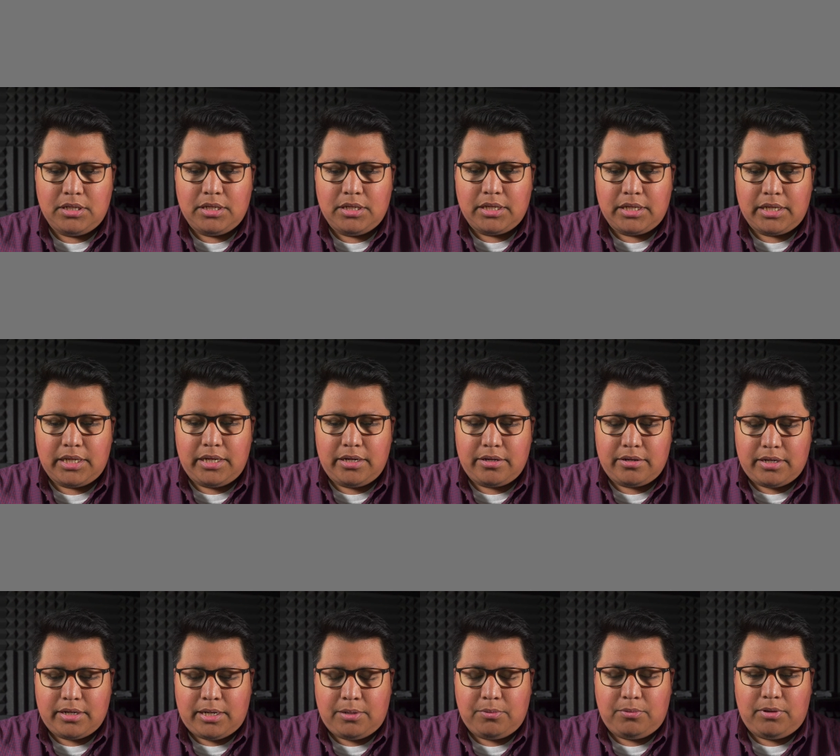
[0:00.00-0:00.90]
Here I
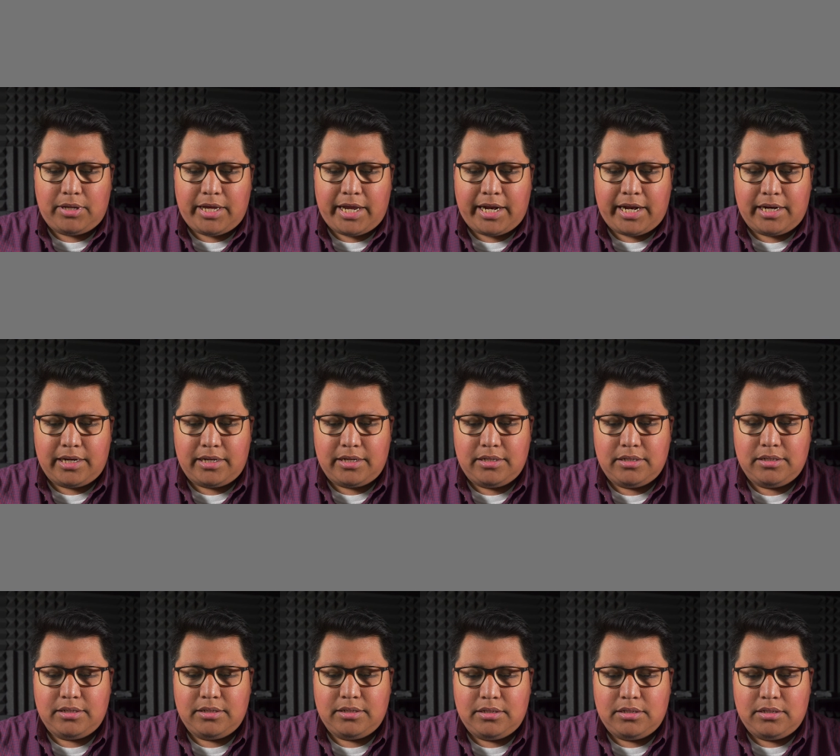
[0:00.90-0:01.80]
will add
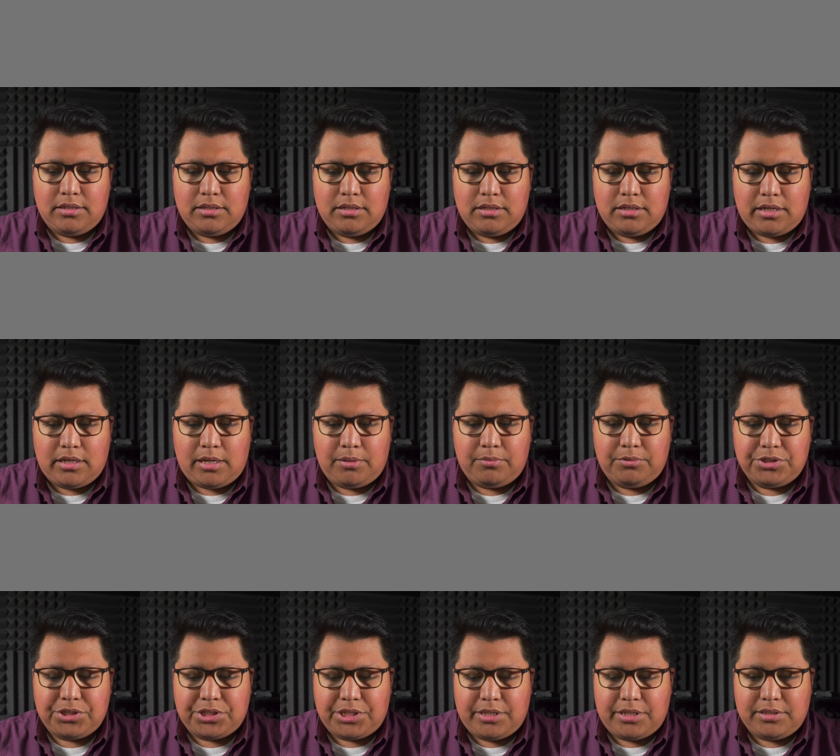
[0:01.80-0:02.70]
I will
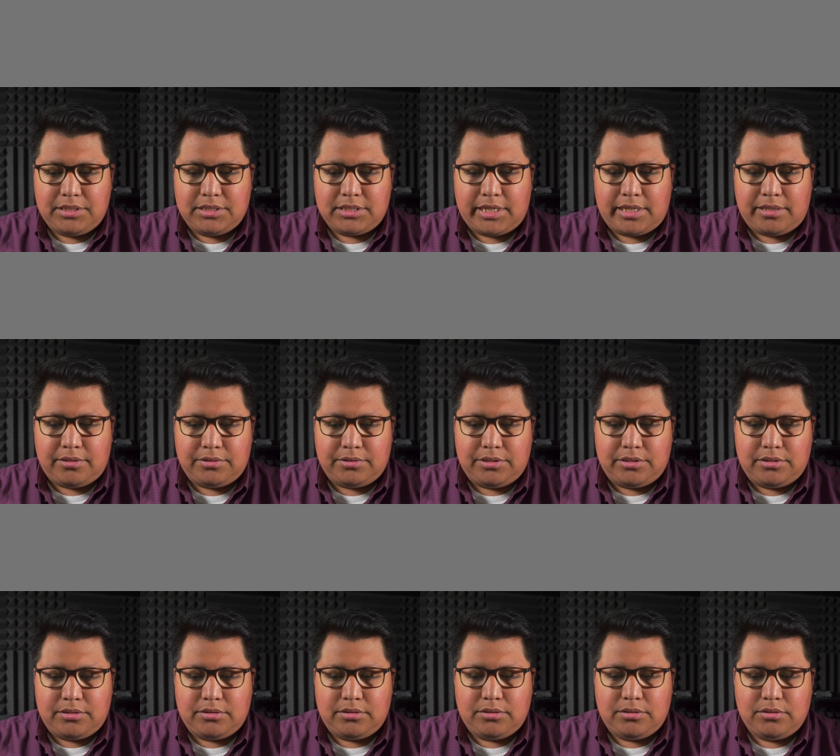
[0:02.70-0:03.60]
share this calendar
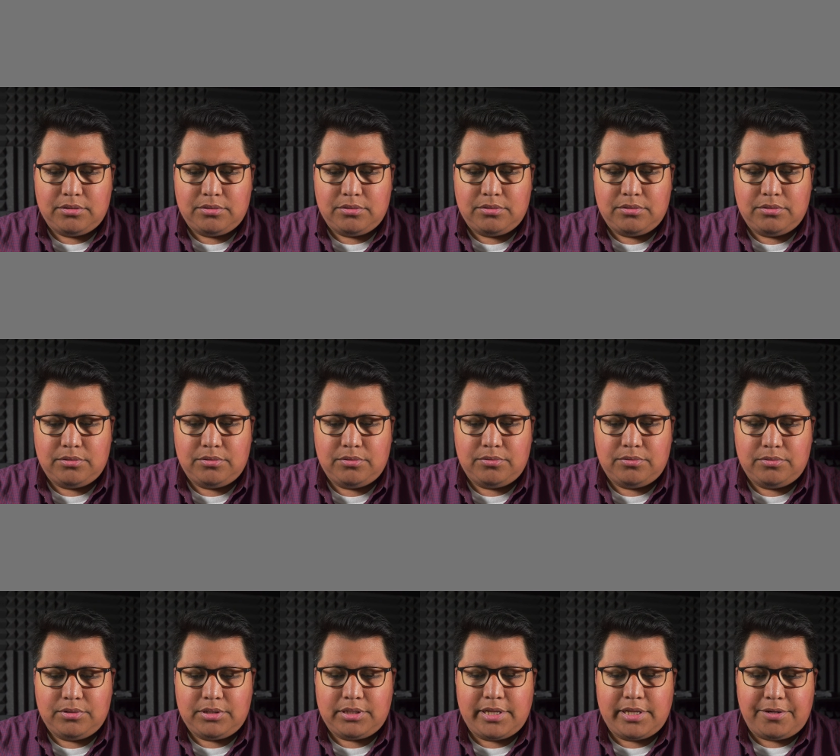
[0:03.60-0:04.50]

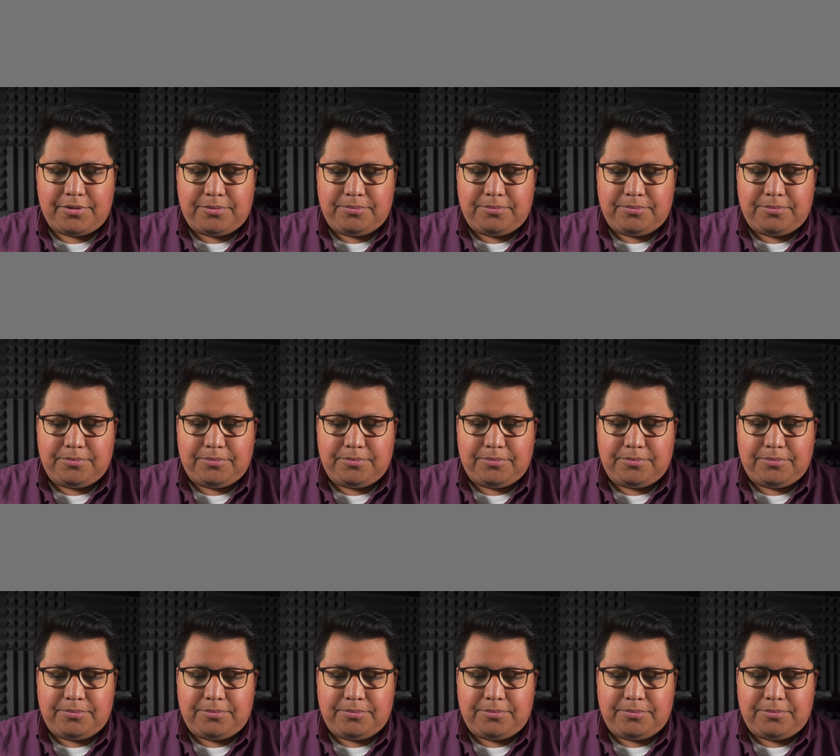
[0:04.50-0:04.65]
with Dell.